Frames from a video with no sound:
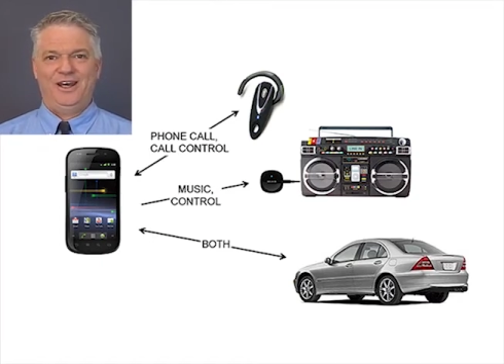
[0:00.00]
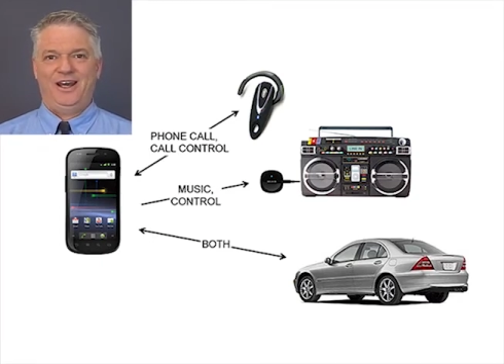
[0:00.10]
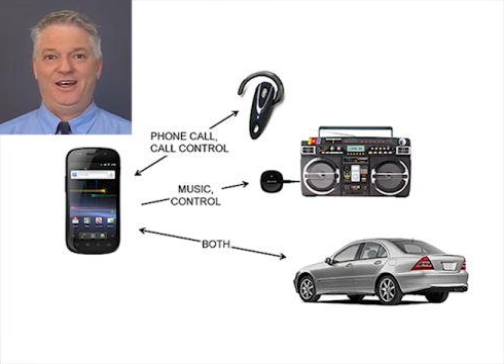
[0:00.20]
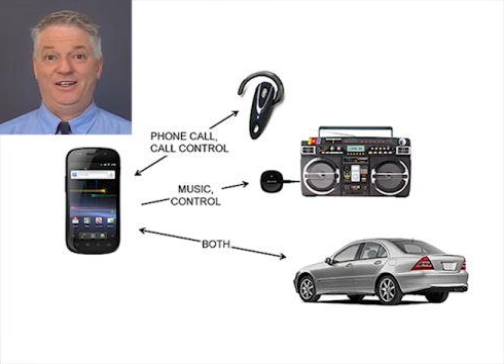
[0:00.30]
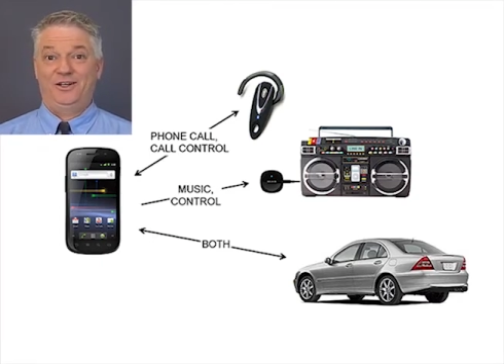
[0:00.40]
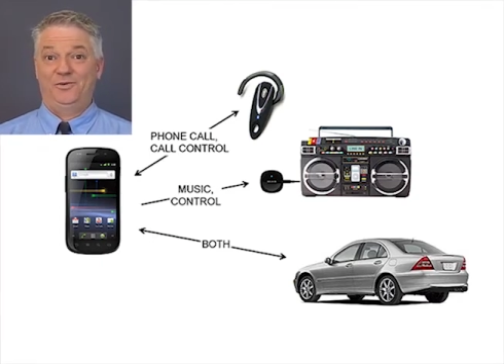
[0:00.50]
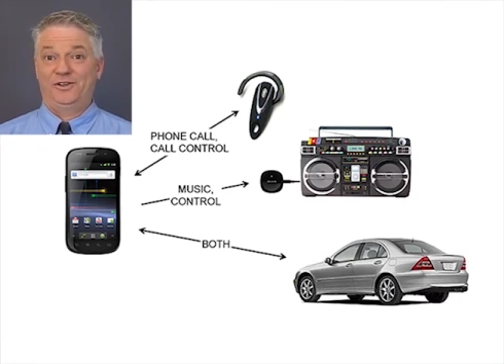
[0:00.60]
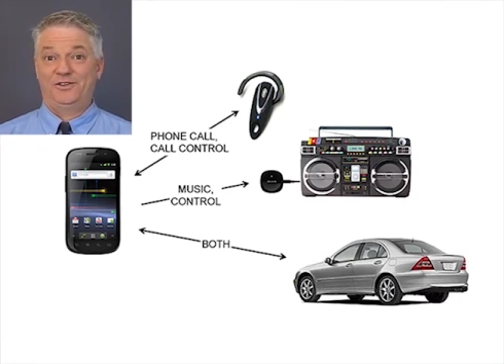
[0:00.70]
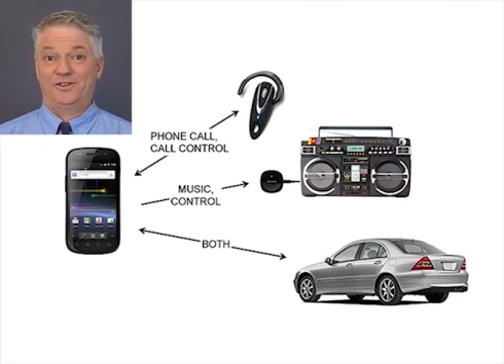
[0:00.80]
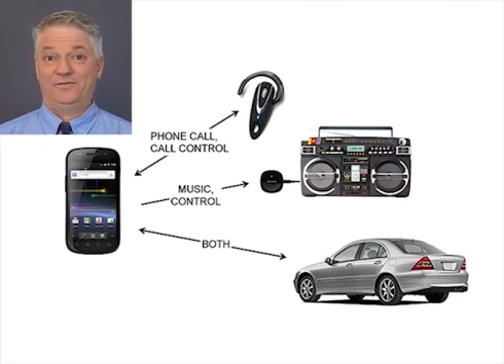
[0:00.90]
And then
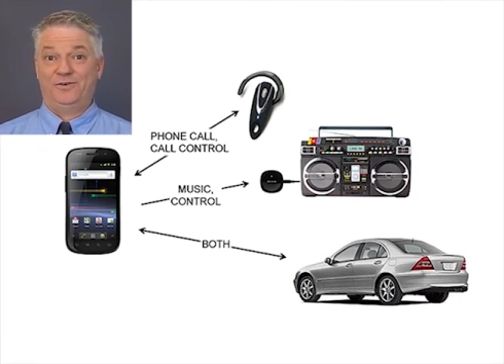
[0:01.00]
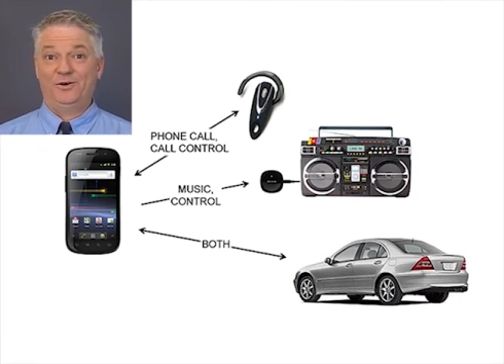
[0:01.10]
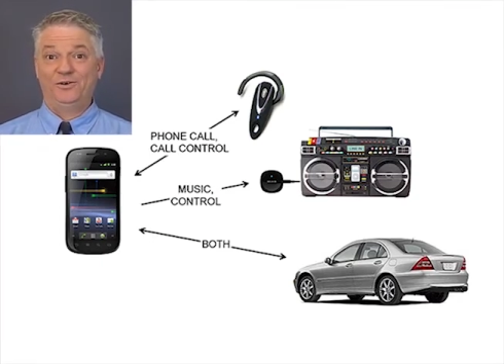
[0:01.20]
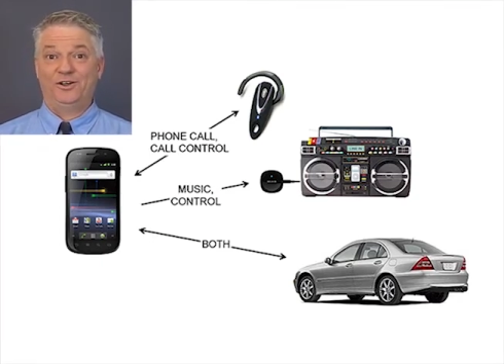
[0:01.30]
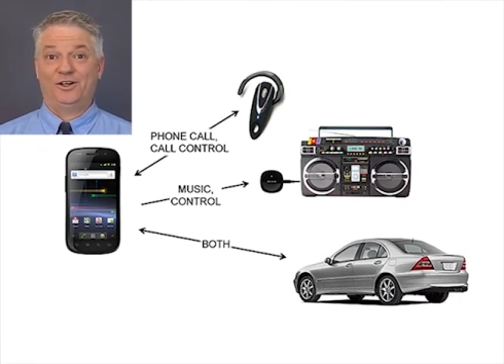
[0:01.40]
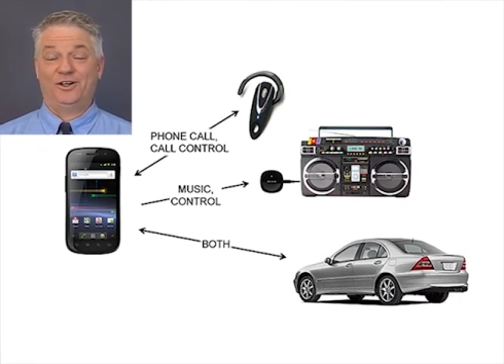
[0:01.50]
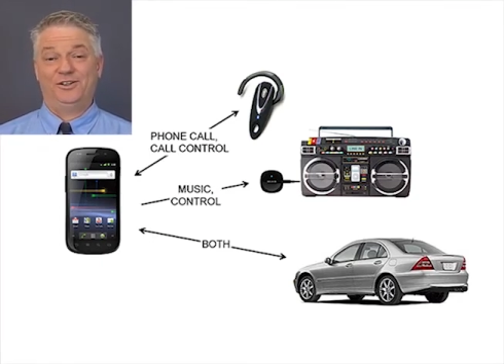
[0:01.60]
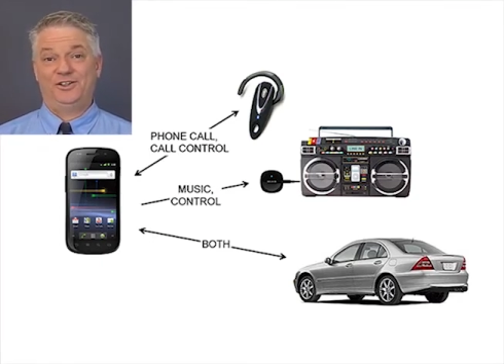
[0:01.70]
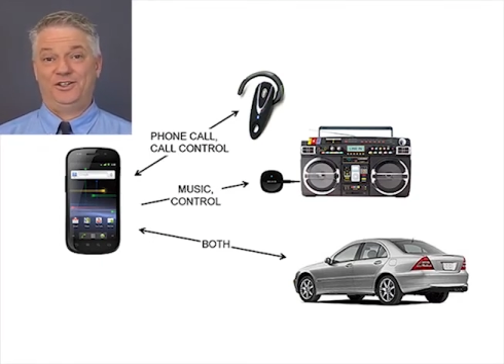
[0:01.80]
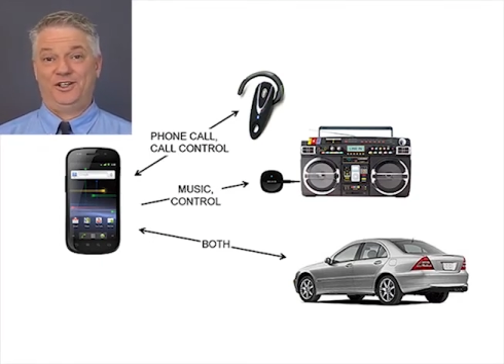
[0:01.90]
when there's a phone
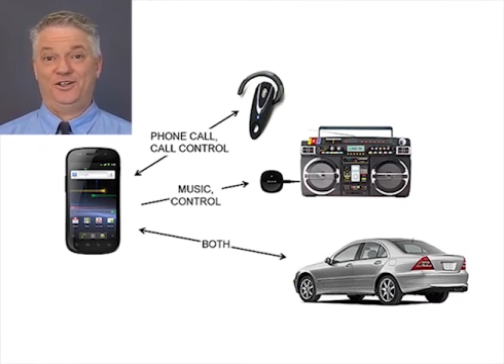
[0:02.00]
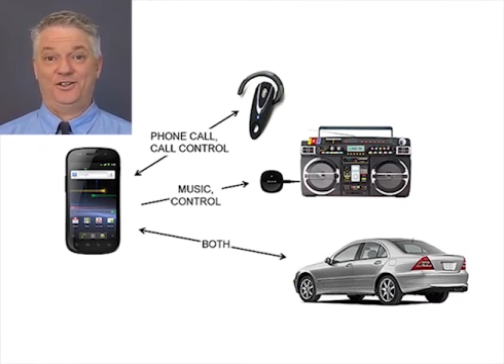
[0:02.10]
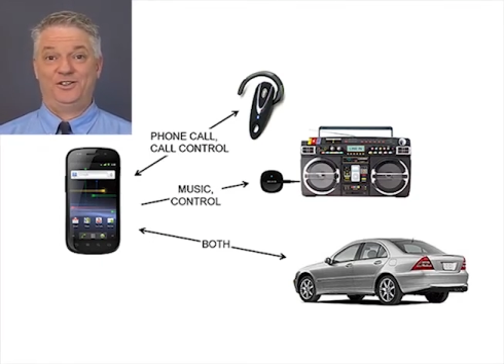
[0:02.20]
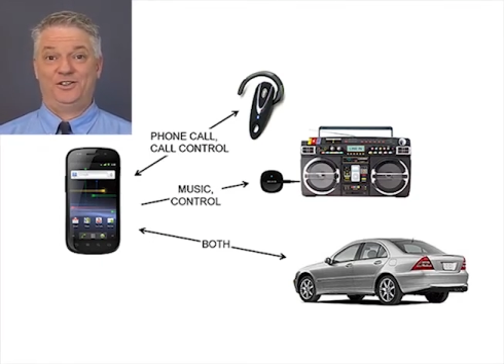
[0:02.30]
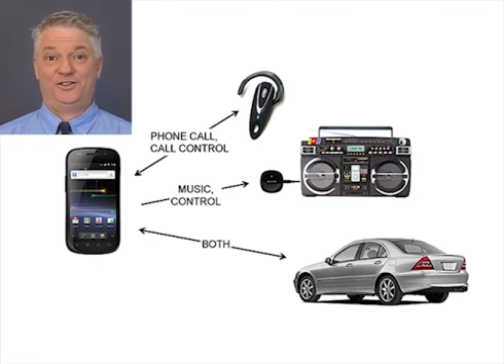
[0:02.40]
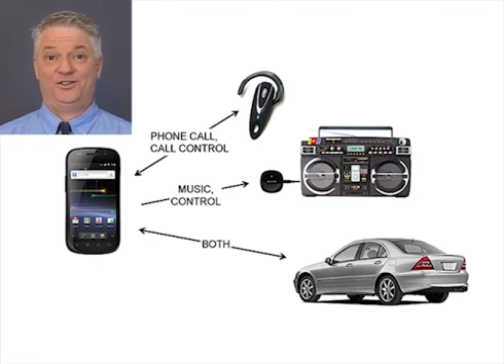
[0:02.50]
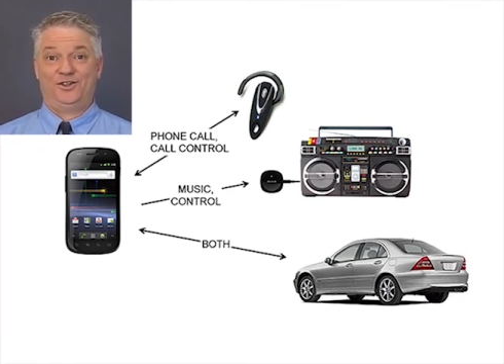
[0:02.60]
call, it changes to